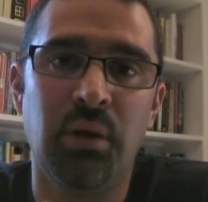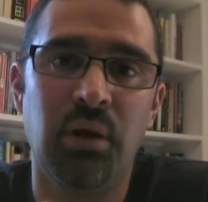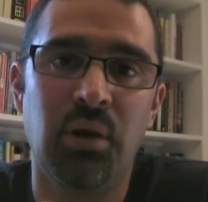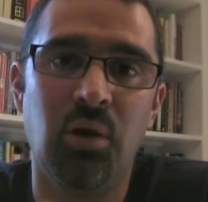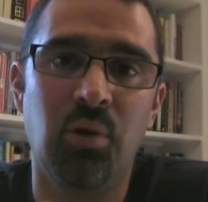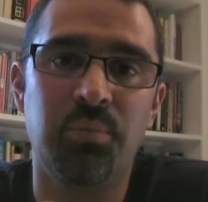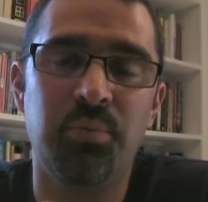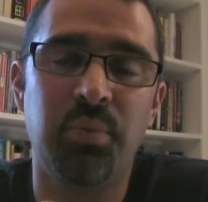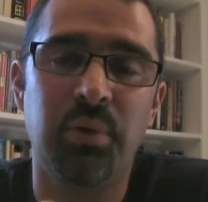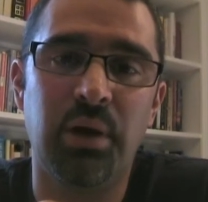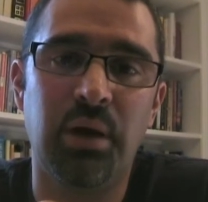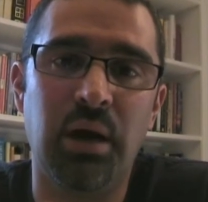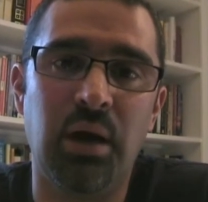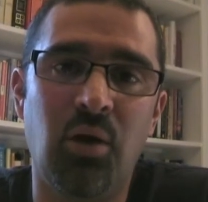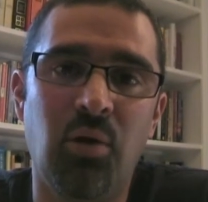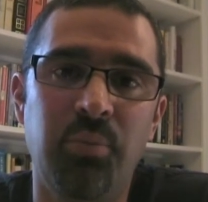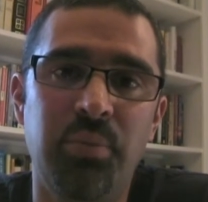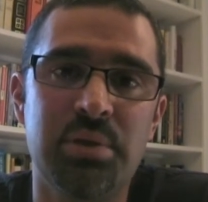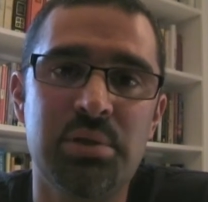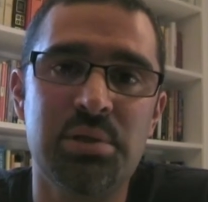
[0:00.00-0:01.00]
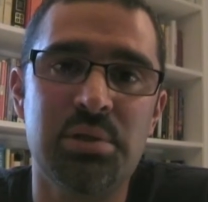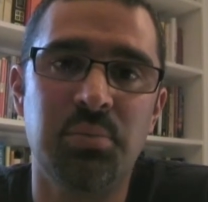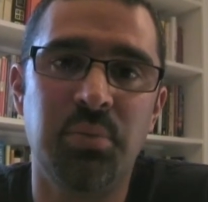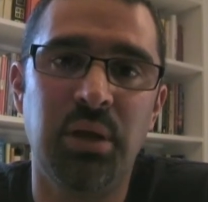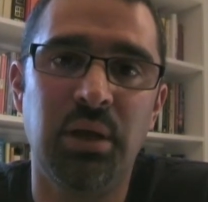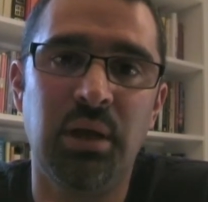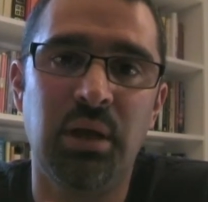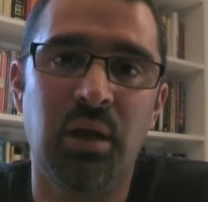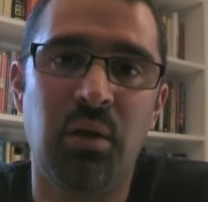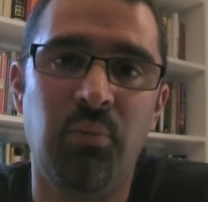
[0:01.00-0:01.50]
I hope this is
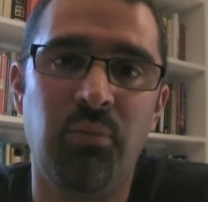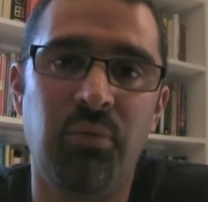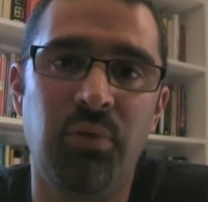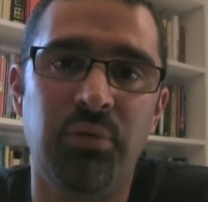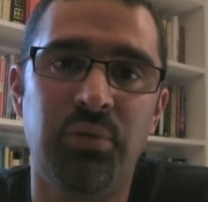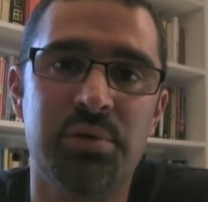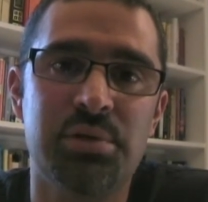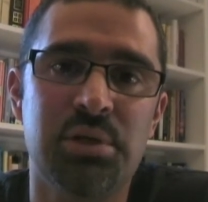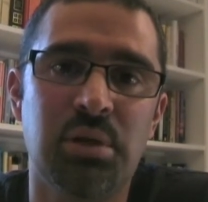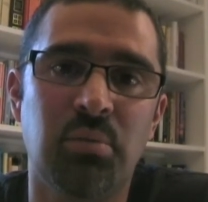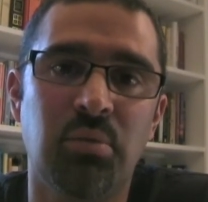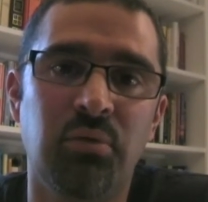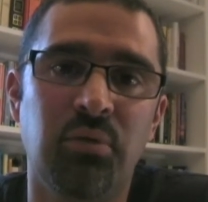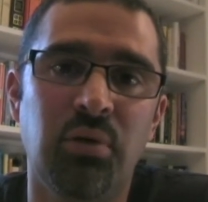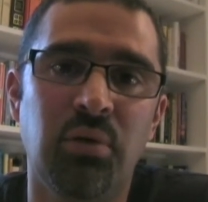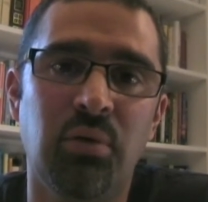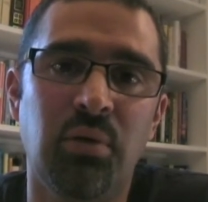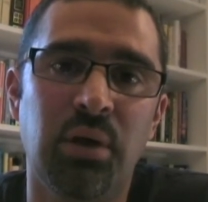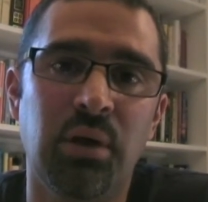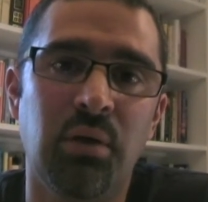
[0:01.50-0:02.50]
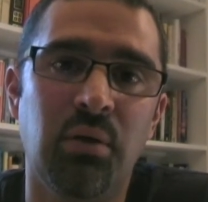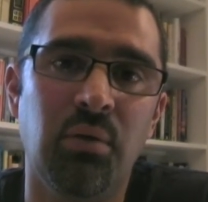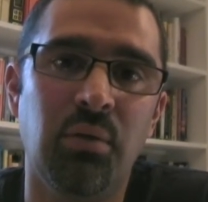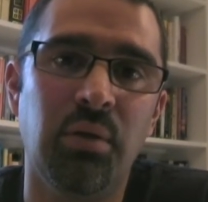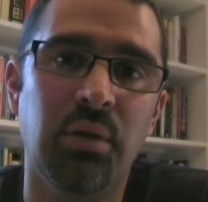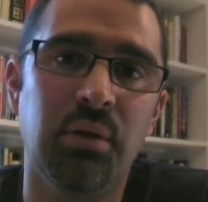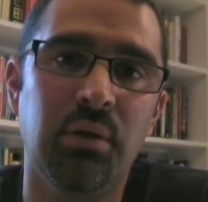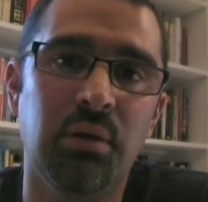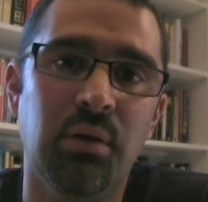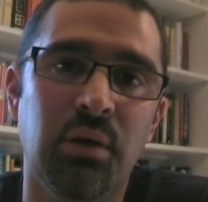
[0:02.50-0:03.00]
being helpful to some of you. I know
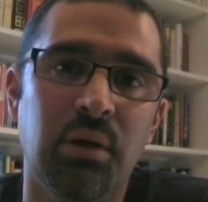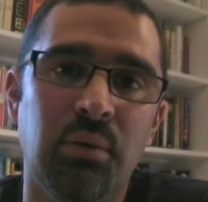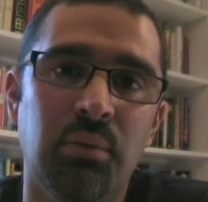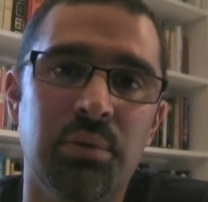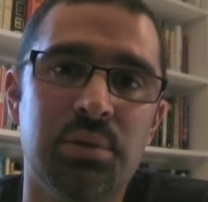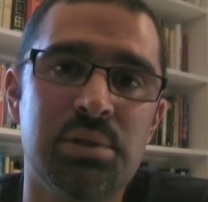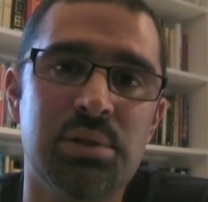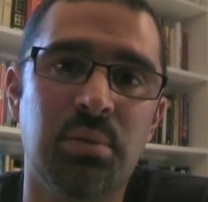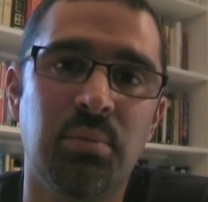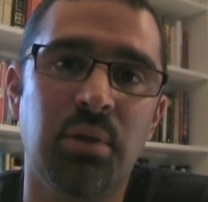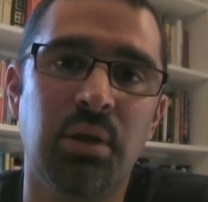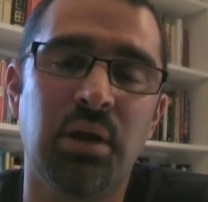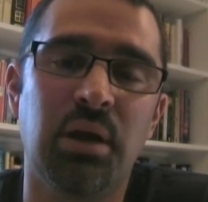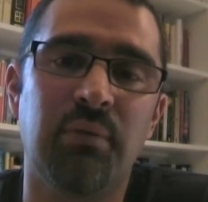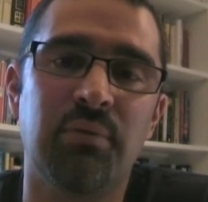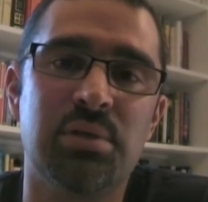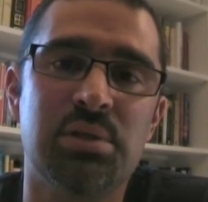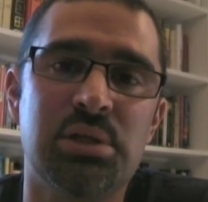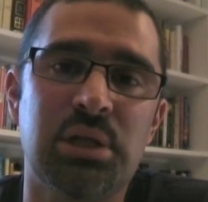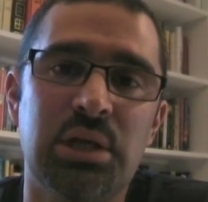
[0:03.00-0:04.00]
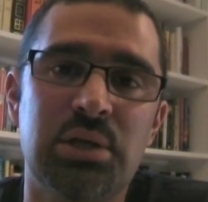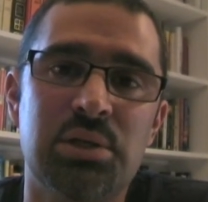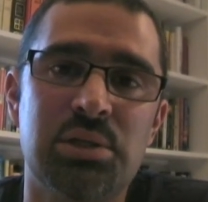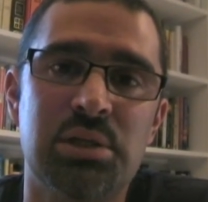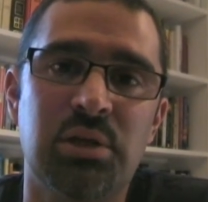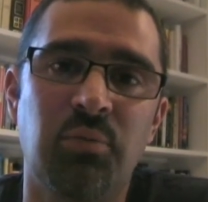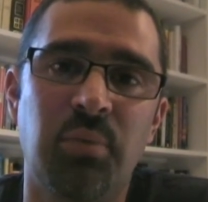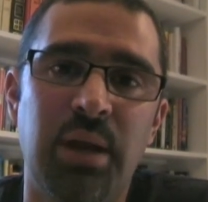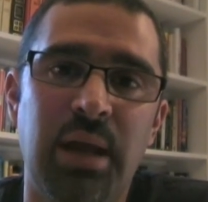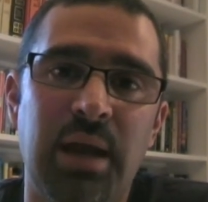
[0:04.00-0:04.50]
that with some of the
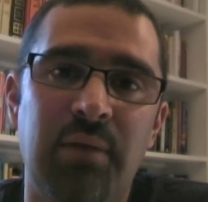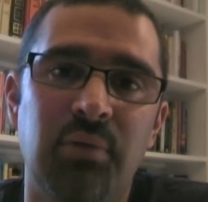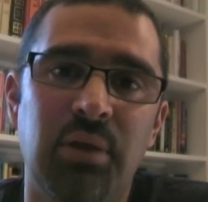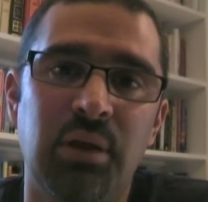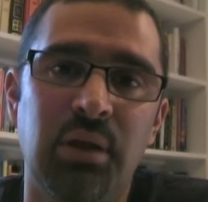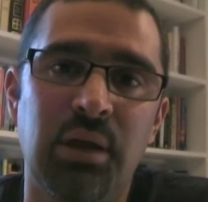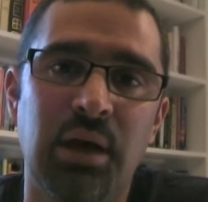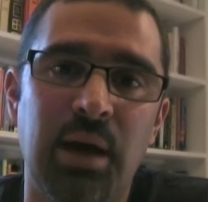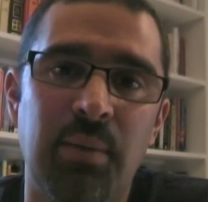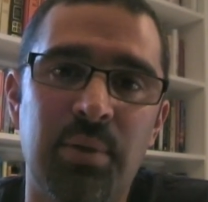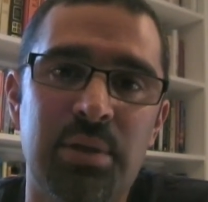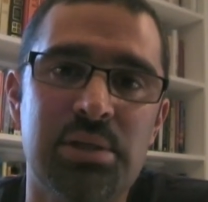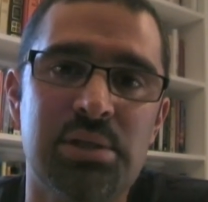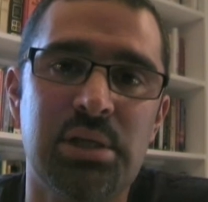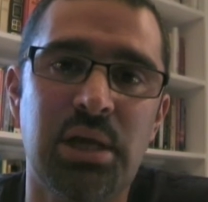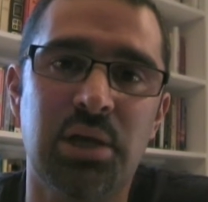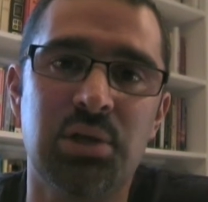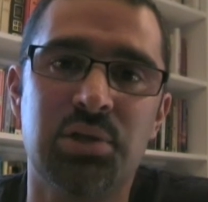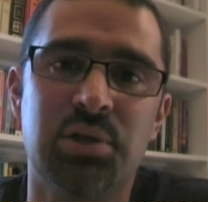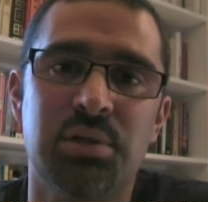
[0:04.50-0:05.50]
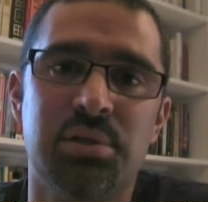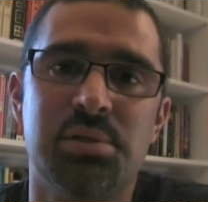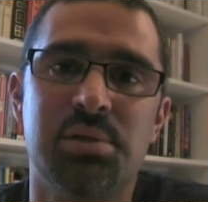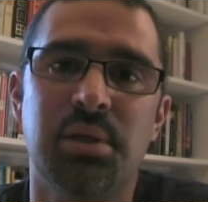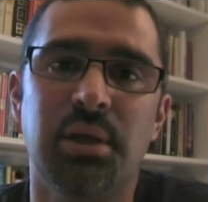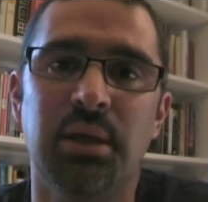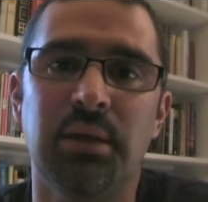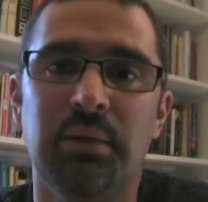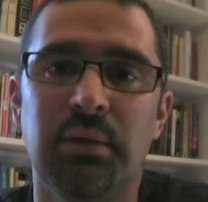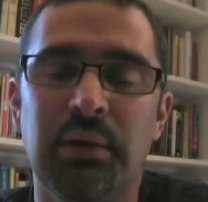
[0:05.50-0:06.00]
conversations I've been having in comment sections
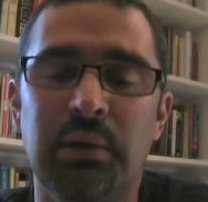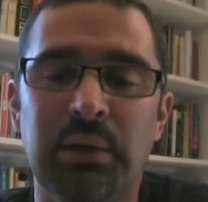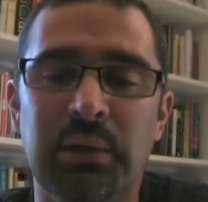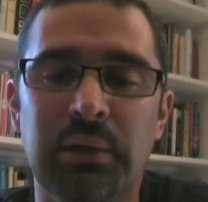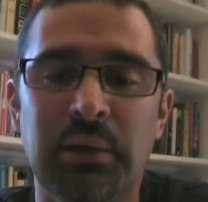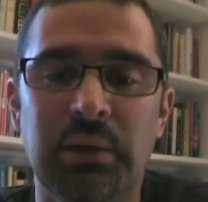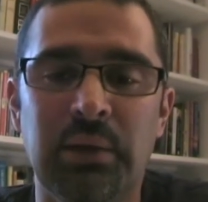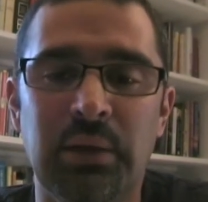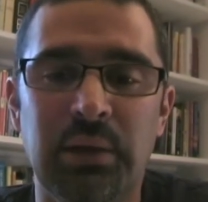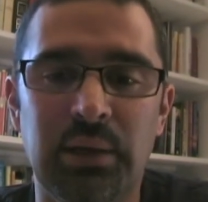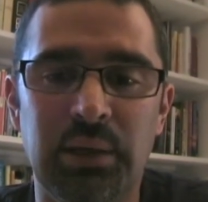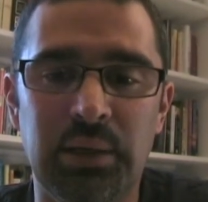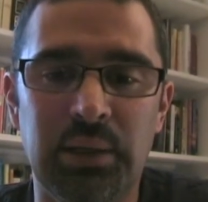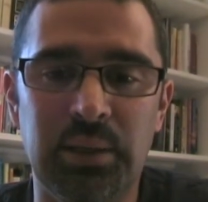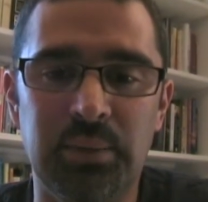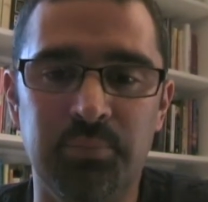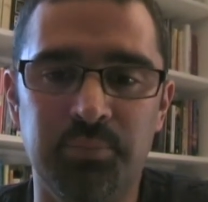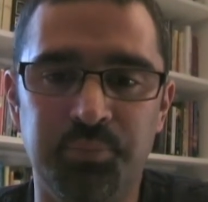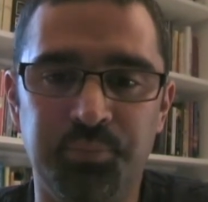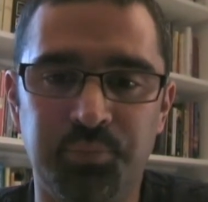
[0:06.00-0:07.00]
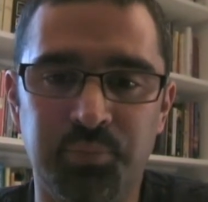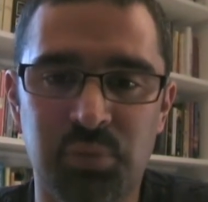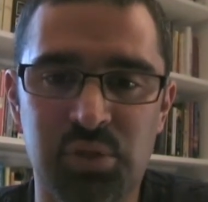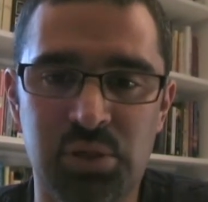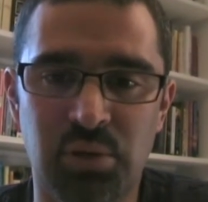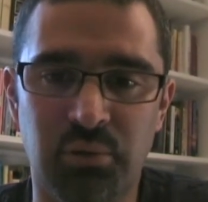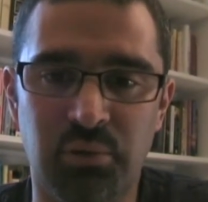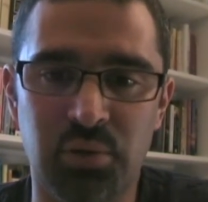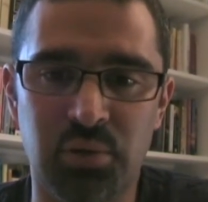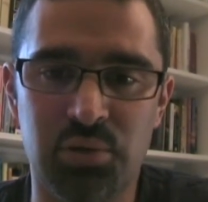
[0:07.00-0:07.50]
that
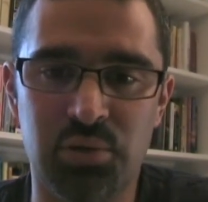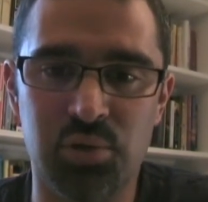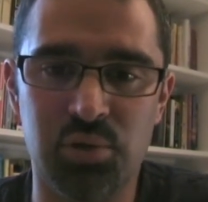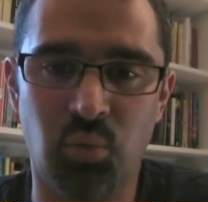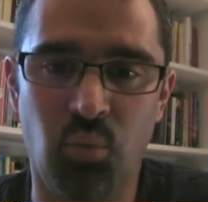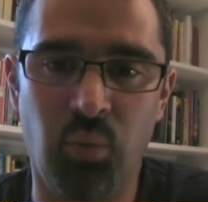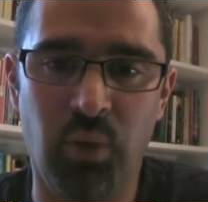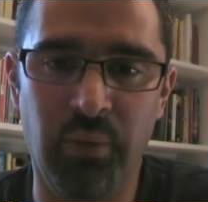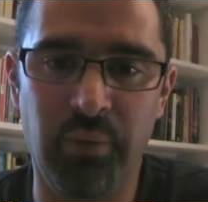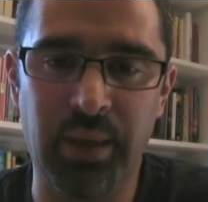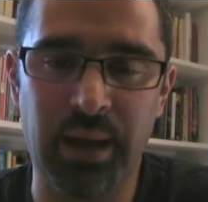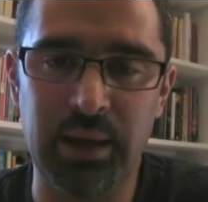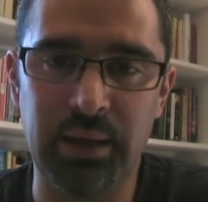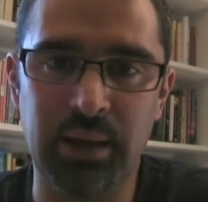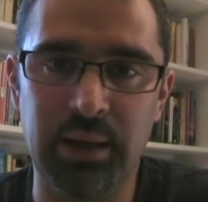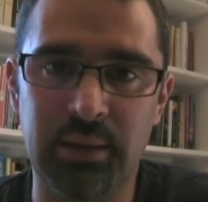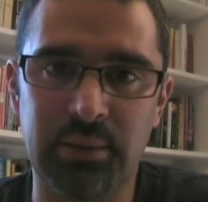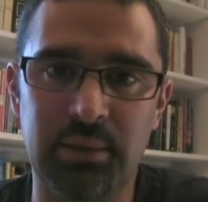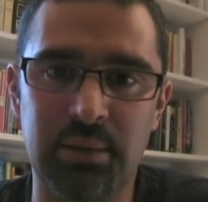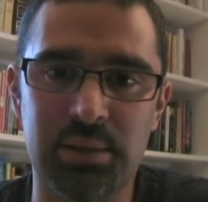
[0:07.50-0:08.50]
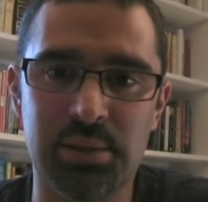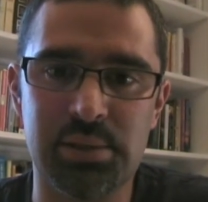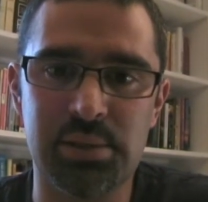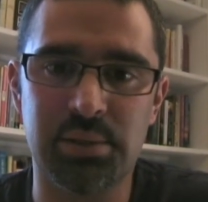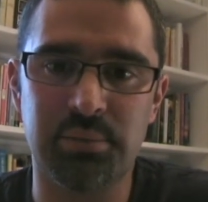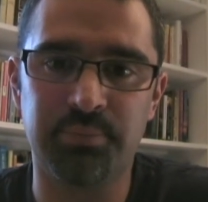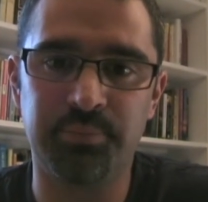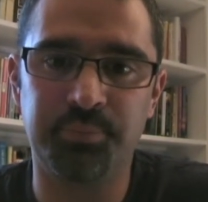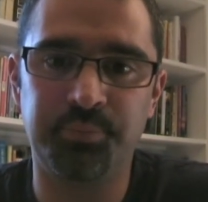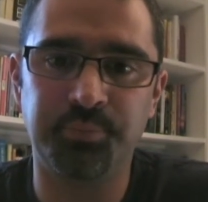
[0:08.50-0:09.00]
some of you just will not get this.